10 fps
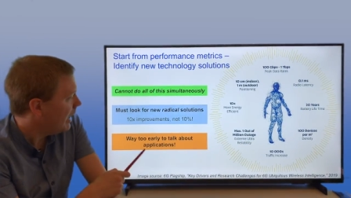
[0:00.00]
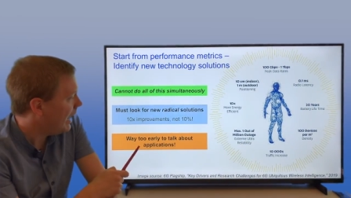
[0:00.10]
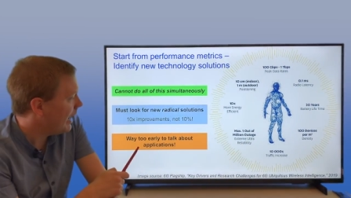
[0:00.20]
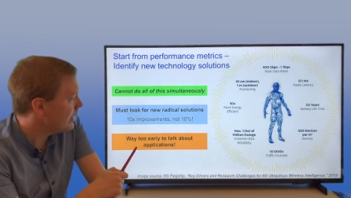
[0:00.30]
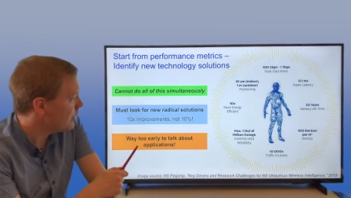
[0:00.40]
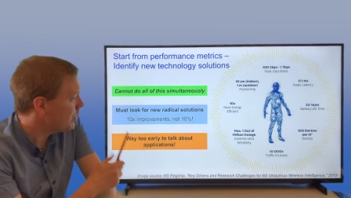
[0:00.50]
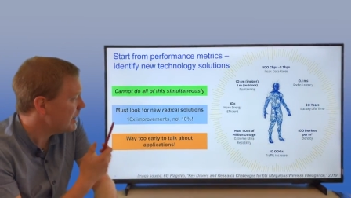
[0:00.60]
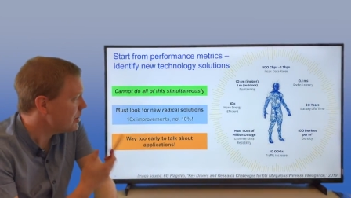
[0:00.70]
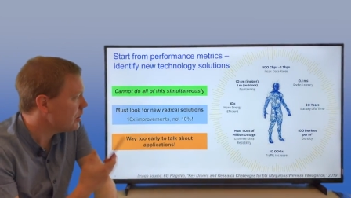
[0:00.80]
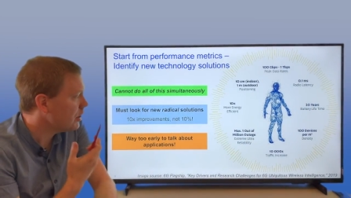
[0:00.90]
And we
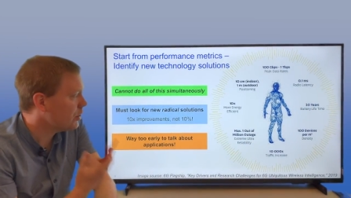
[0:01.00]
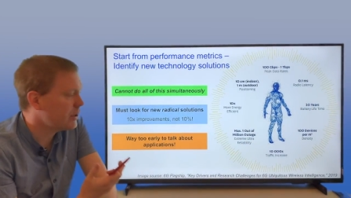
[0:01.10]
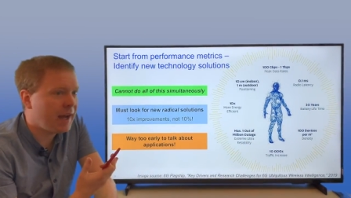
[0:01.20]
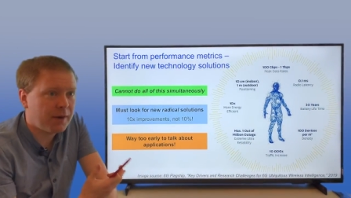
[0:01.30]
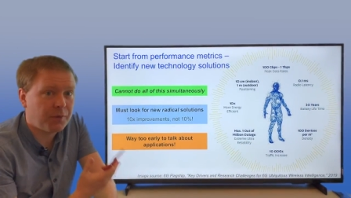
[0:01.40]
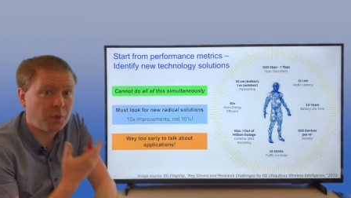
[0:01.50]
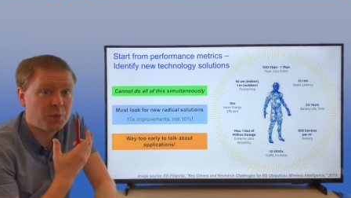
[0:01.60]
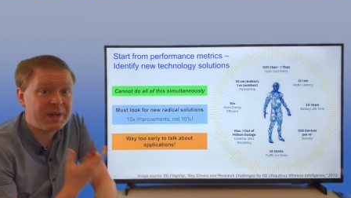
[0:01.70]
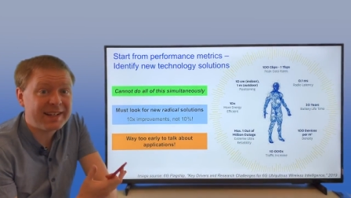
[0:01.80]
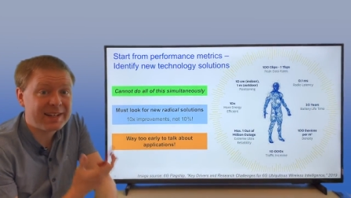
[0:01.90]
need to look now for
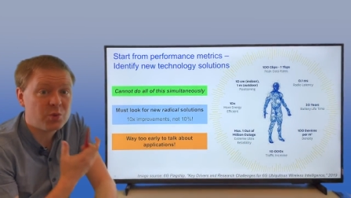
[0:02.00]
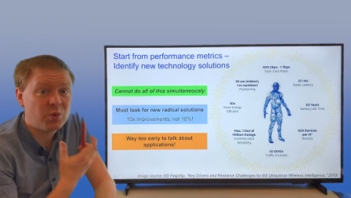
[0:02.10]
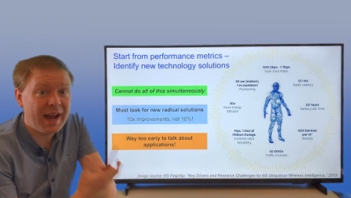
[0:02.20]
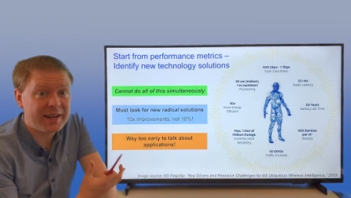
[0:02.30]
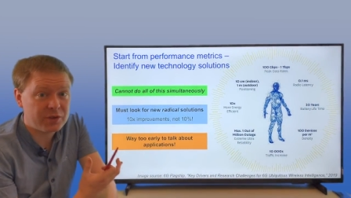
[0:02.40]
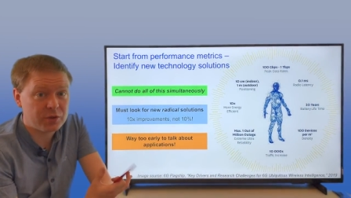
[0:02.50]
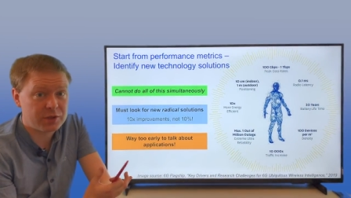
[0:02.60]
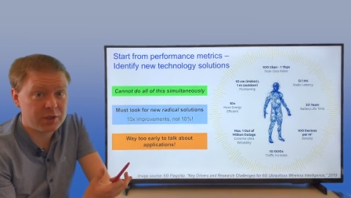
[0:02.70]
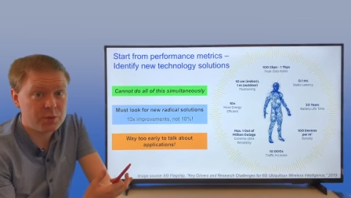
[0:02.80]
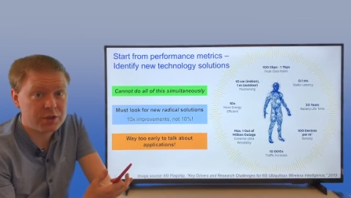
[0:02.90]
really radical
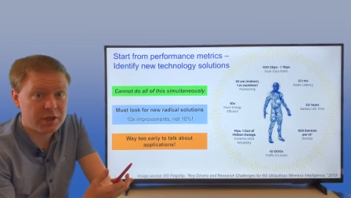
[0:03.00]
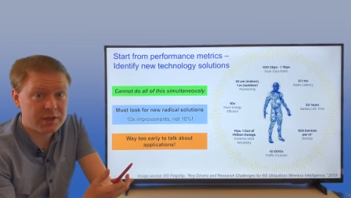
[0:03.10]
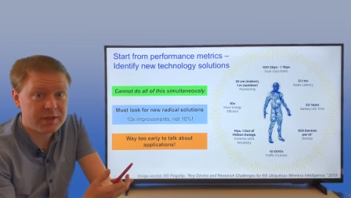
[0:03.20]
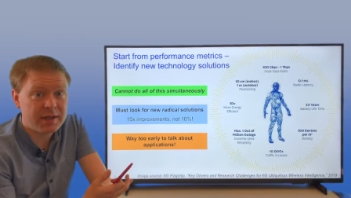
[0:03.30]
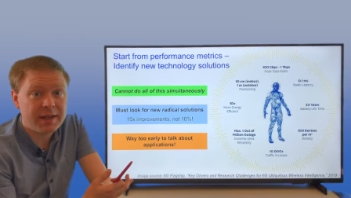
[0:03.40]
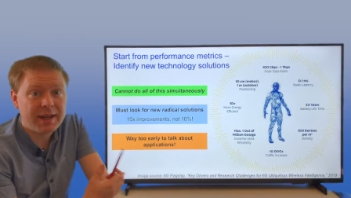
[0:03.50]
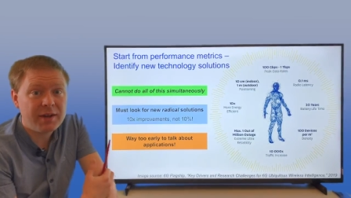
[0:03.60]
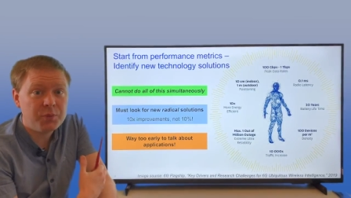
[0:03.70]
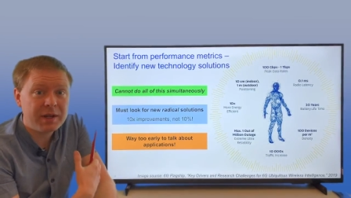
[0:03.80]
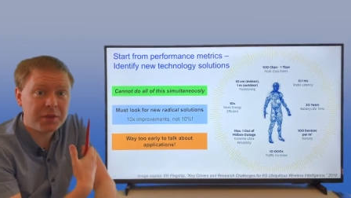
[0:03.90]
solutions.
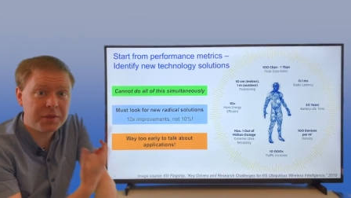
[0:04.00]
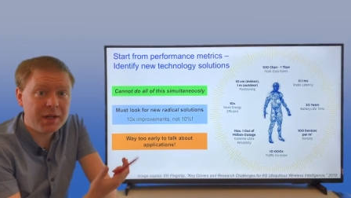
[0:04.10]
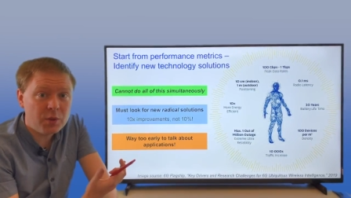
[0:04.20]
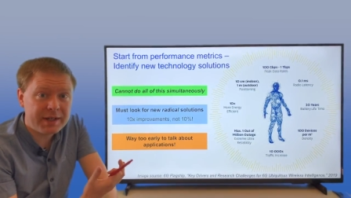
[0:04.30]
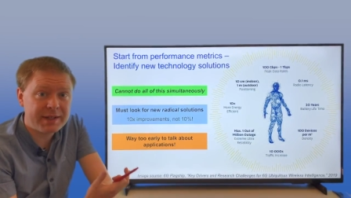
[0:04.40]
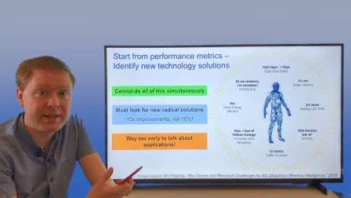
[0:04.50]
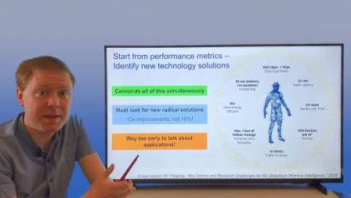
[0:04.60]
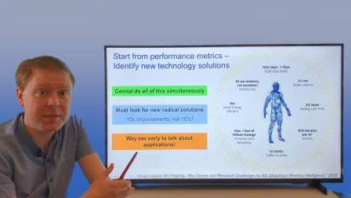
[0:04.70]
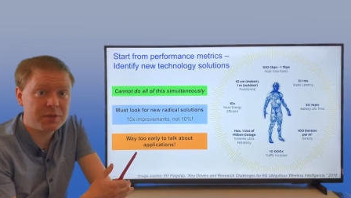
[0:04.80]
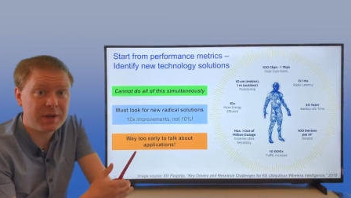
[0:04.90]
If we, in theory, can
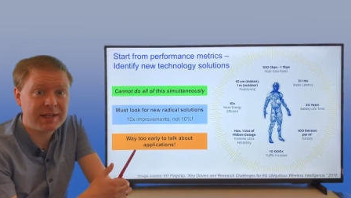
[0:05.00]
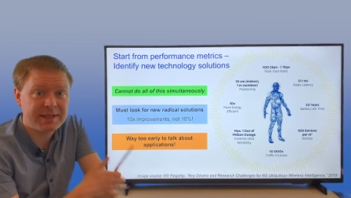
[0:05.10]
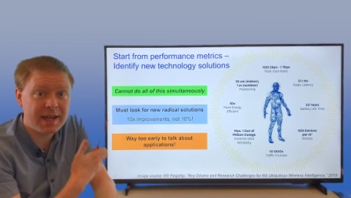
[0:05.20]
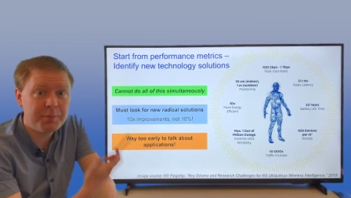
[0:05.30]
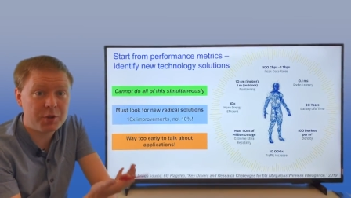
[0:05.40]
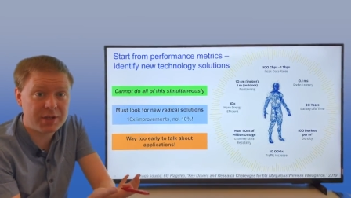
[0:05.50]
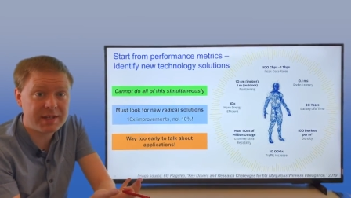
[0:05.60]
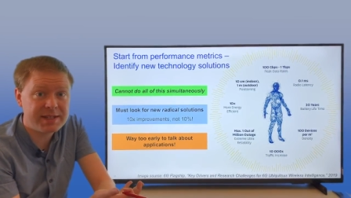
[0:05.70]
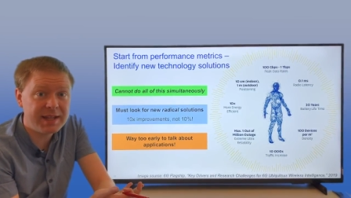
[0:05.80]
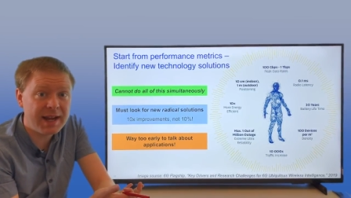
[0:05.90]
demonstrate a
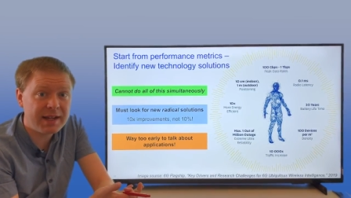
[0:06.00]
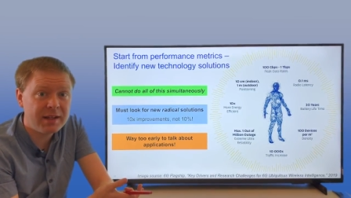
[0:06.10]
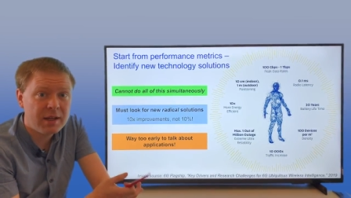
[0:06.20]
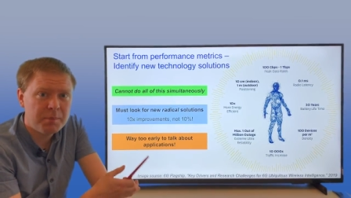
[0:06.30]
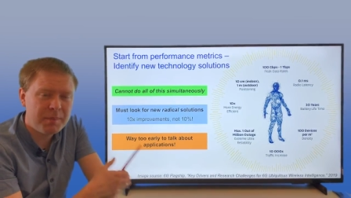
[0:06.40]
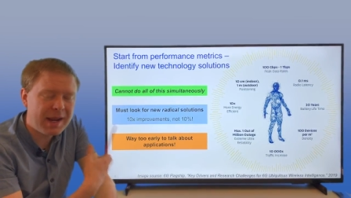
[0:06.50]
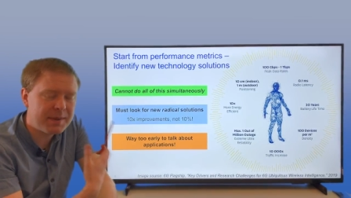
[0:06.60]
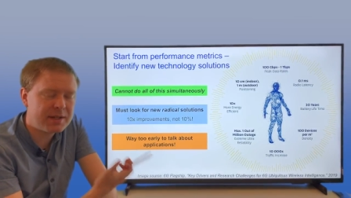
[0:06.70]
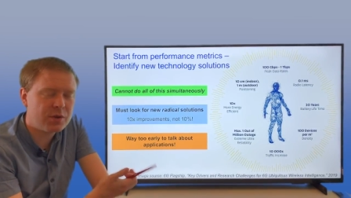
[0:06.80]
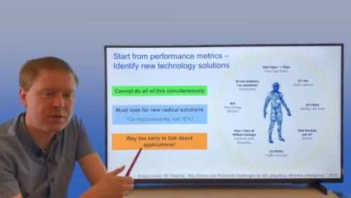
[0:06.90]
10% gain,
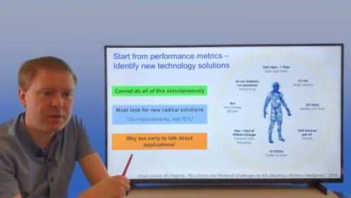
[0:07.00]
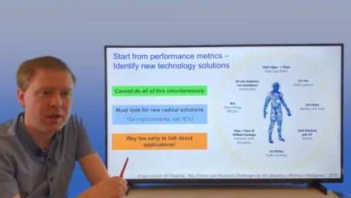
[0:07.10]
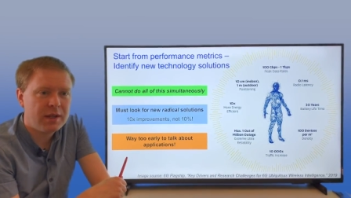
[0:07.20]
maybe those